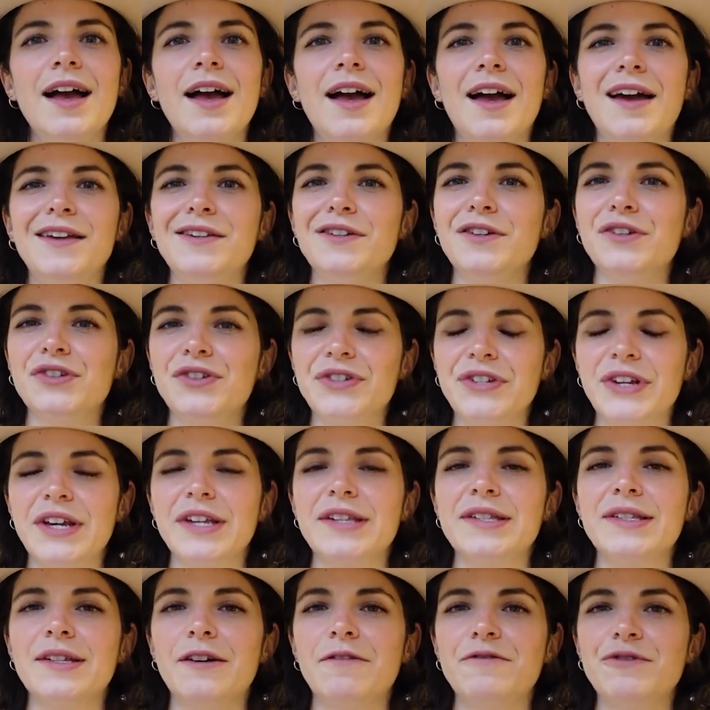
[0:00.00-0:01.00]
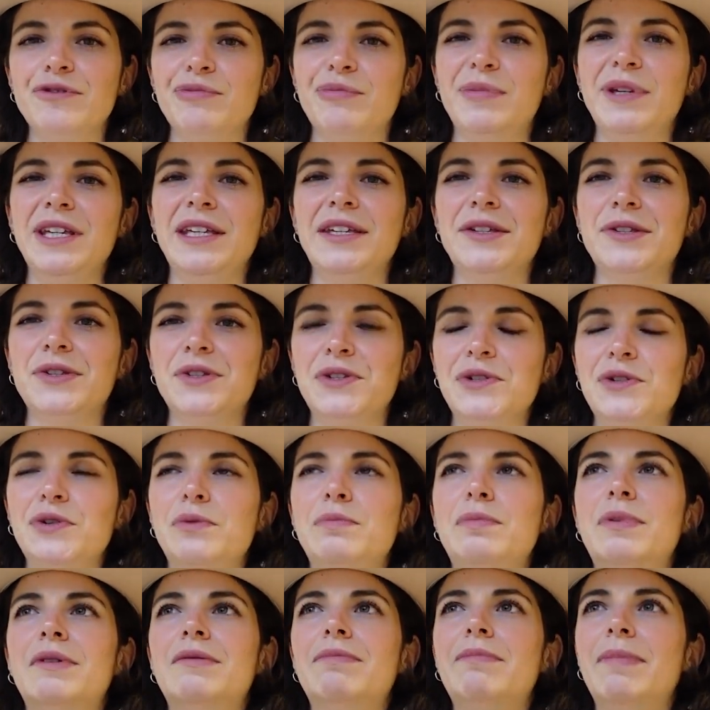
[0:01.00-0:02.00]
And you just have to be
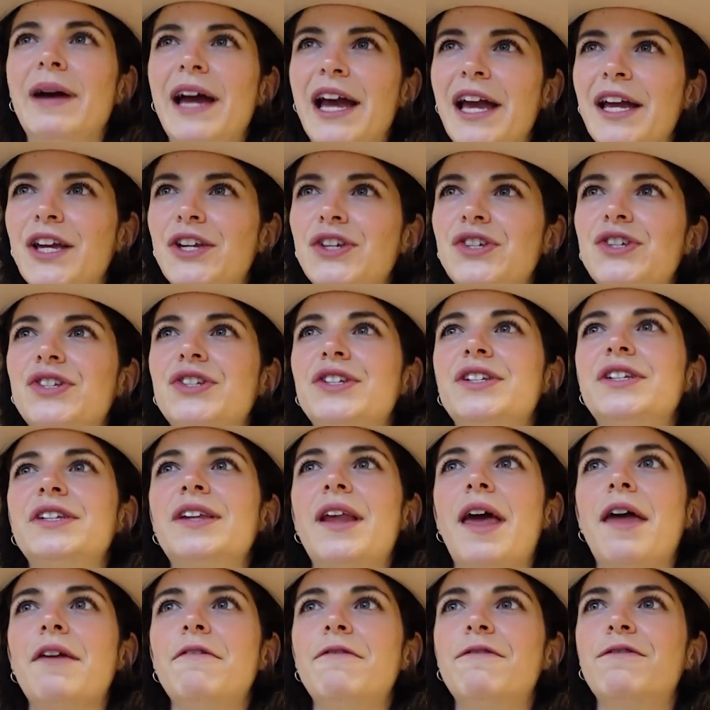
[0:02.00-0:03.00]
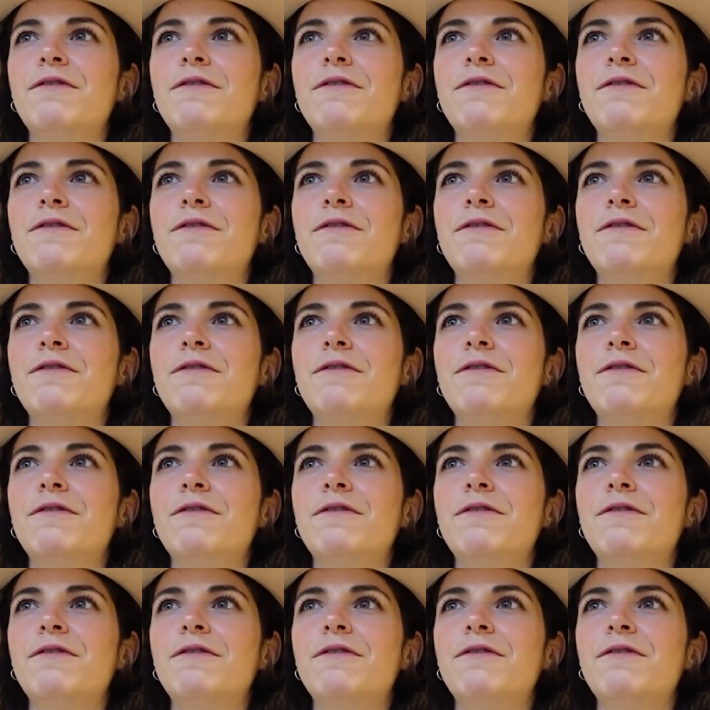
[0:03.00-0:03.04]
super patient and